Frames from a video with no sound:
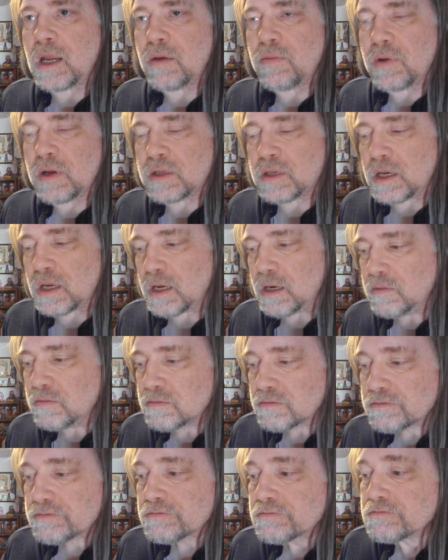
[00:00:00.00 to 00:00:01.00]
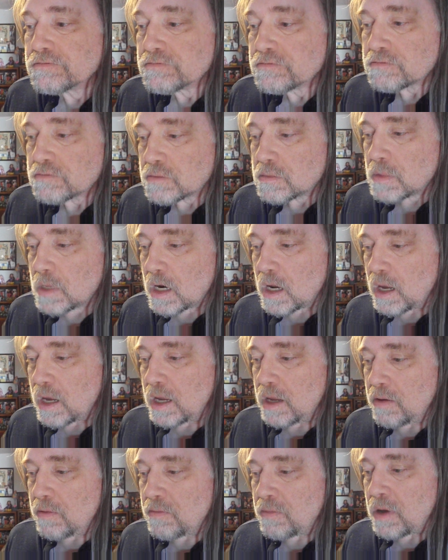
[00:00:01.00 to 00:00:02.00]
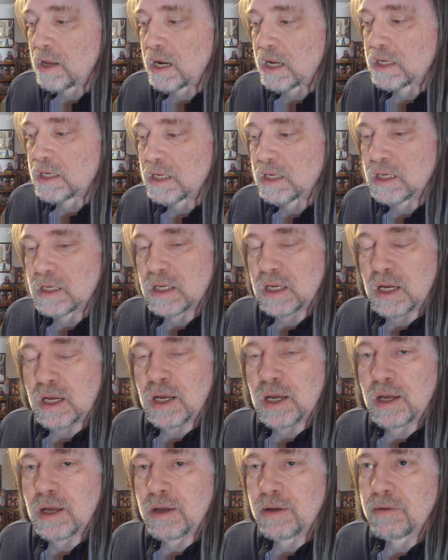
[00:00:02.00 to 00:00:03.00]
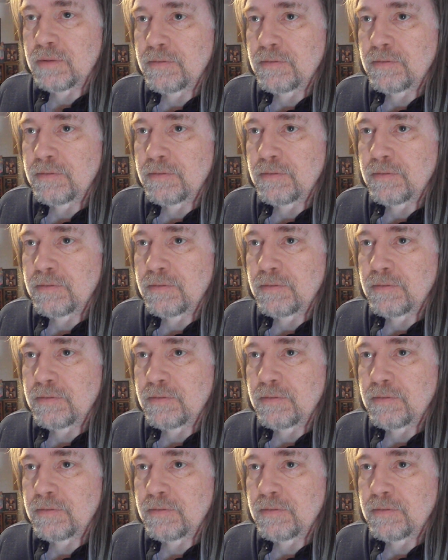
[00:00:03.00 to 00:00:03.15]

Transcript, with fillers: everything. Right? But I, uh,